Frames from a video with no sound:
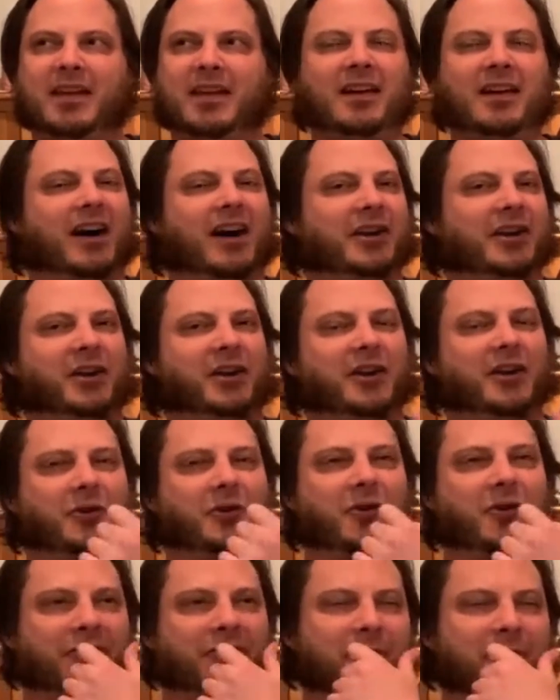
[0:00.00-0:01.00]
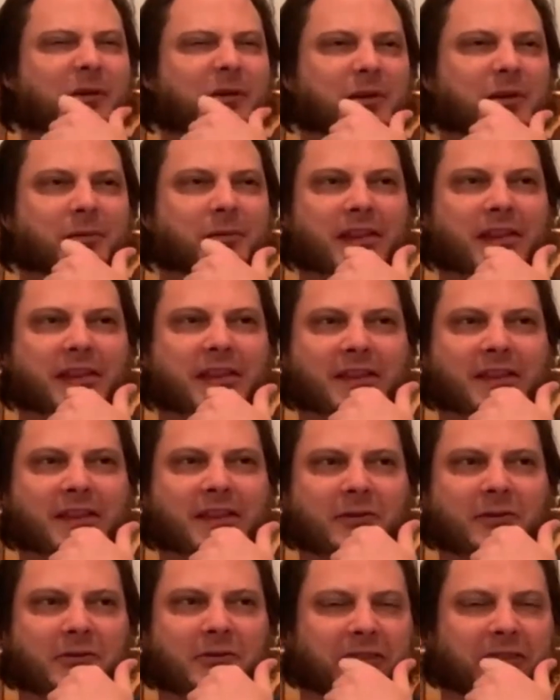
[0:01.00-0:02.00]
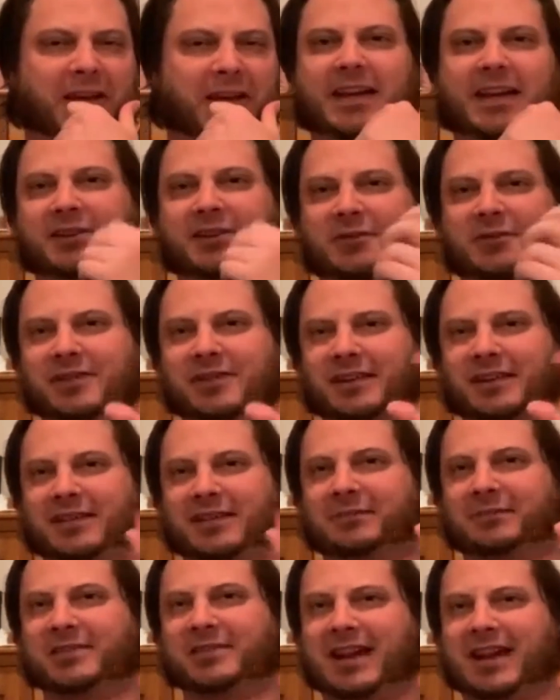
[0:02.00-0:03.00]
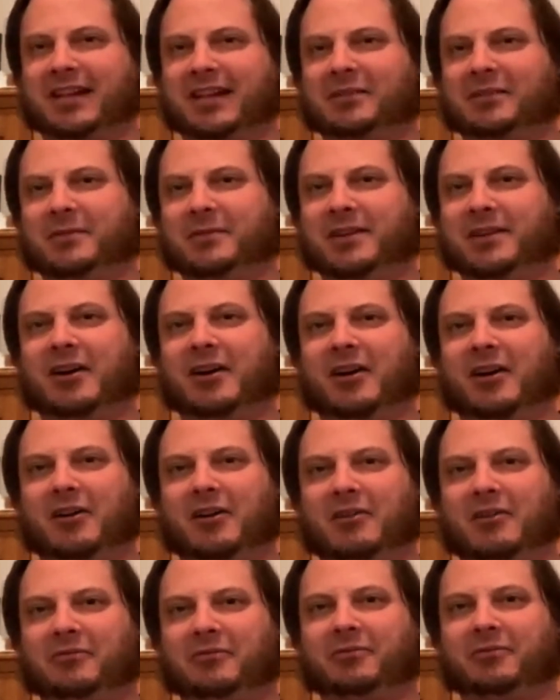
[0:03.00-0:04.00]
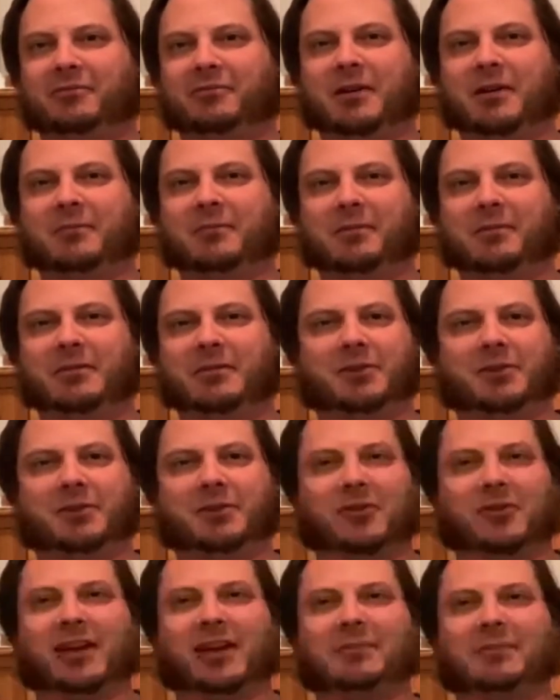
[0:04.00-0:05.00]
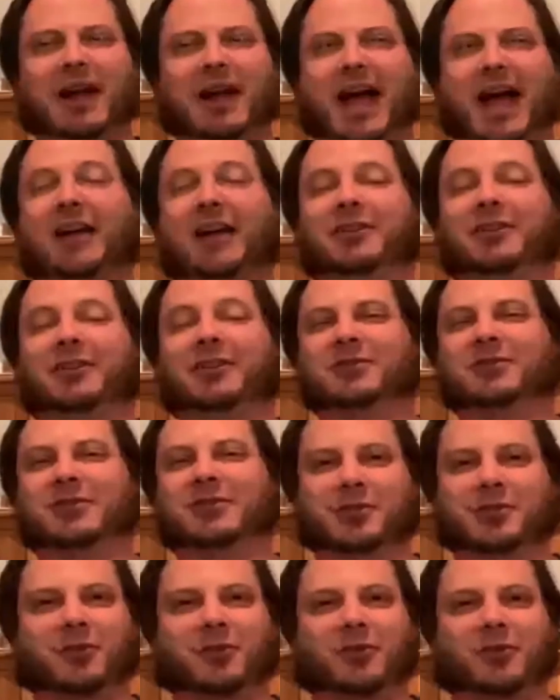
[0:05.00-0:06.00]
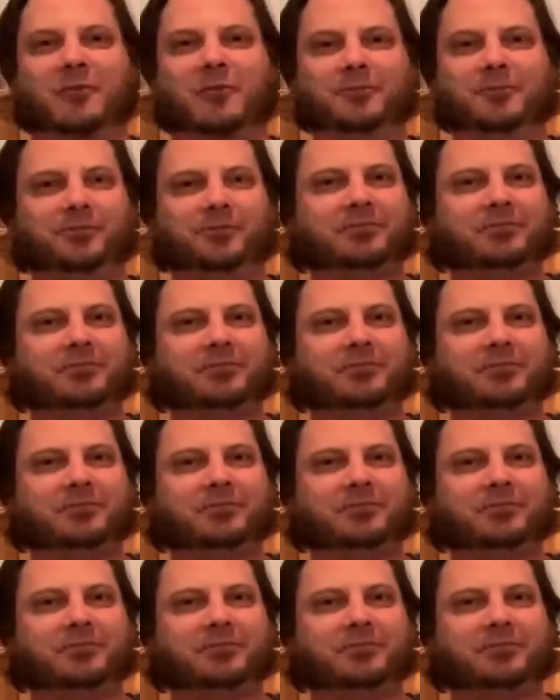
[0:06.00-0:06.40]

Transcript: I know you're familiar with your theatre history. There was an element of when we were talking about how to do the score.